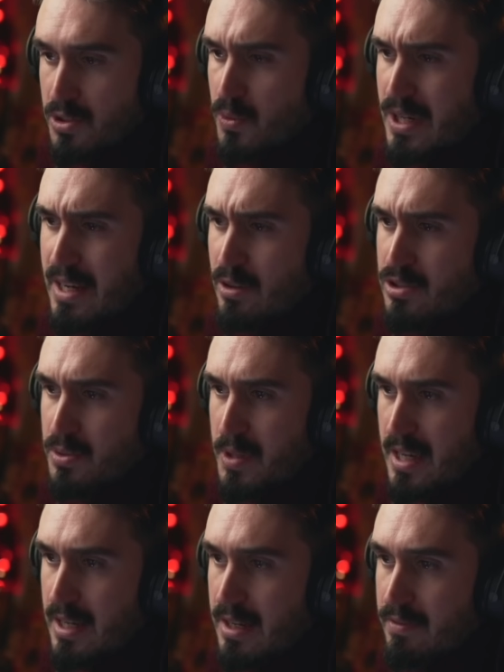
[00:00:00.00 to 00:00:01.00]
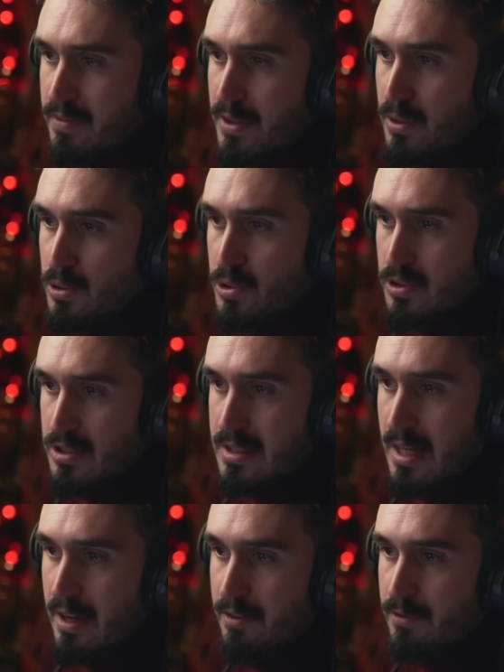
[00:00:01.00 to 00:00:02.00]
what else do we have? Usual
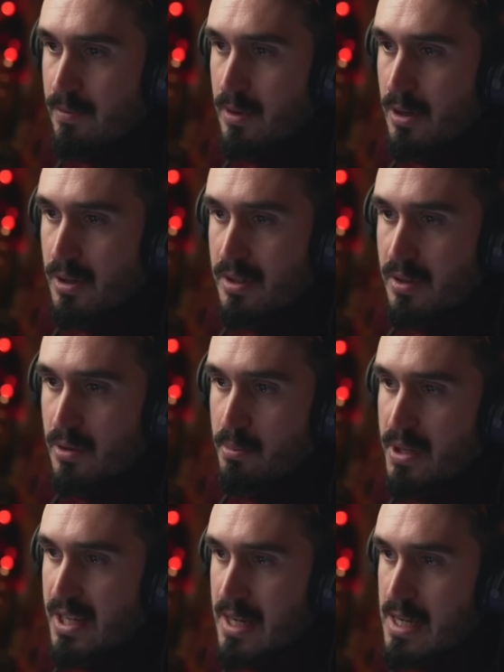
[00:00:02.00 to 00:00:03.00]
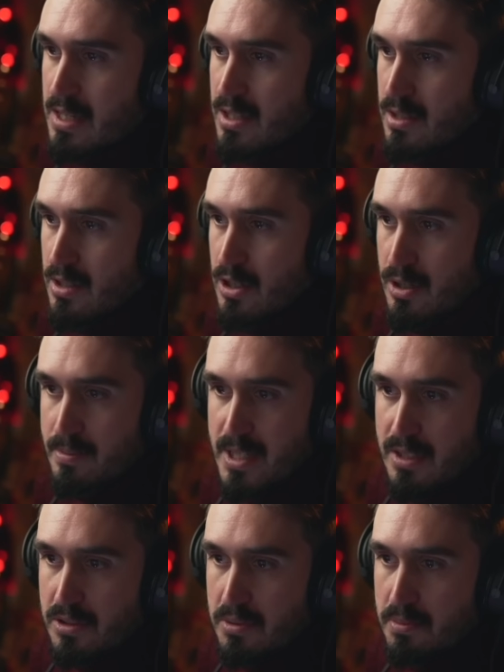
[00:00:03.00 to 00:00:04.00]
stuff, you know, Bernard
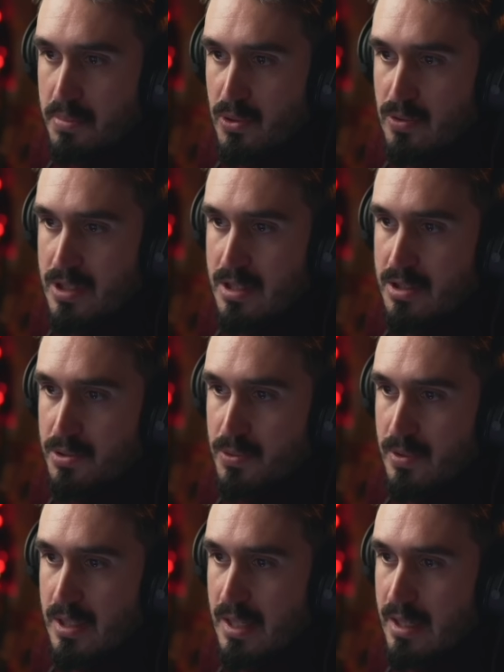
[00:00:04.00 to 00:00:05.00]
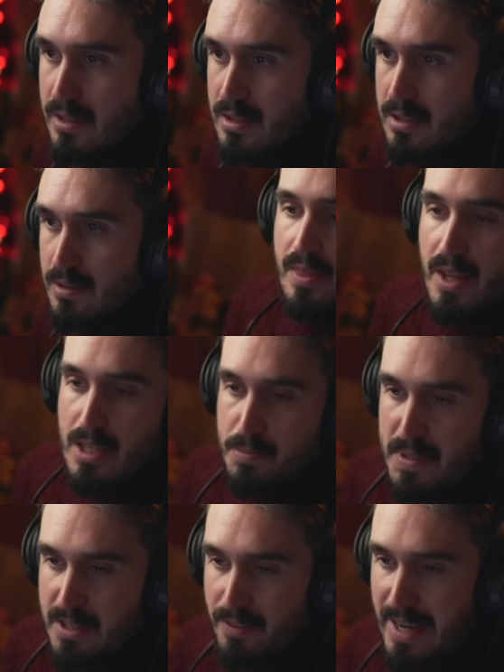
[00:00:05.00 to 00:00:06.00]
Herrmann Composer Toolkit that
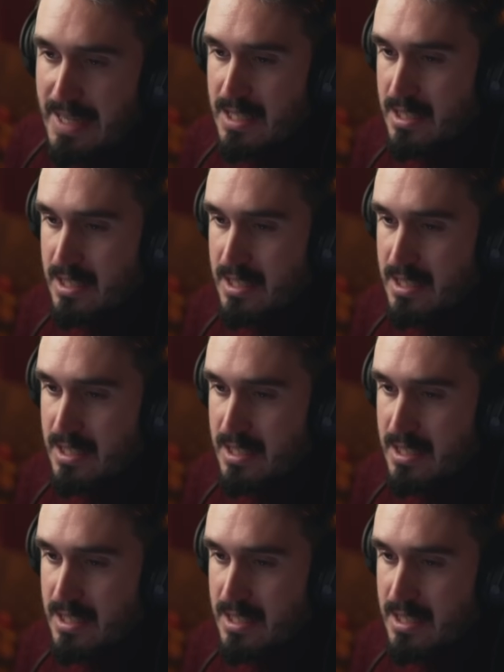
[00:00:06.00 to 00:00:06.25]
Spitfire